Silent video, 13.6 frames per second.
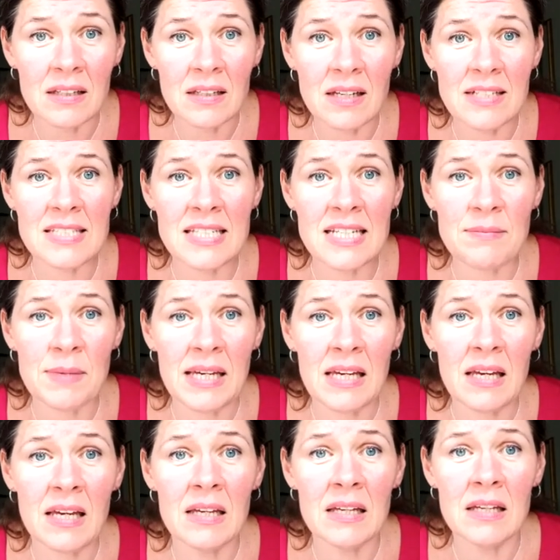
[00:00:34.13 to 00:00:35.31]
And see me?
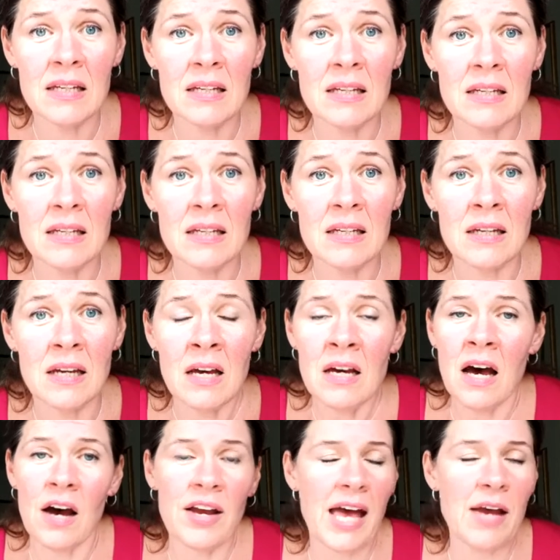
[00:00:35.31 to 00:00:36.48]

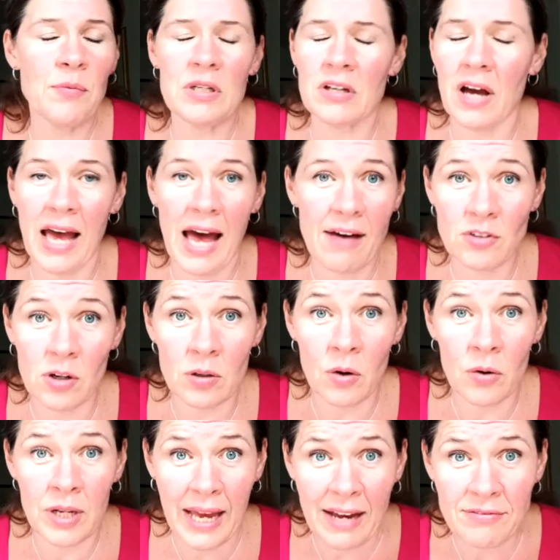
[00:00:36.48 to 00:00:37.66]
Okay, well, look, I haven't got long
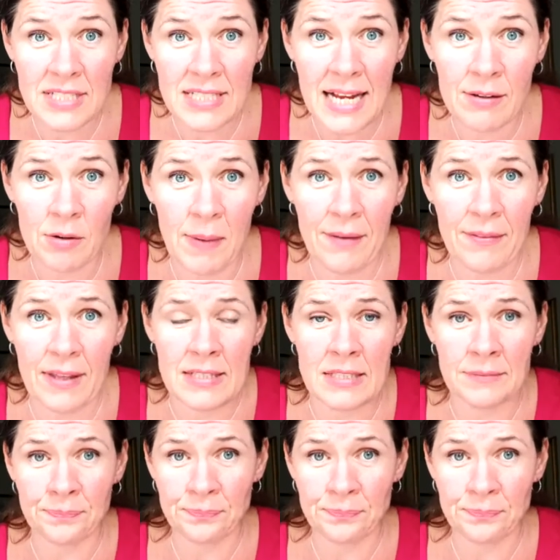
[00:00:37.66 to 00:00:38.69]
and I have to tell you about this.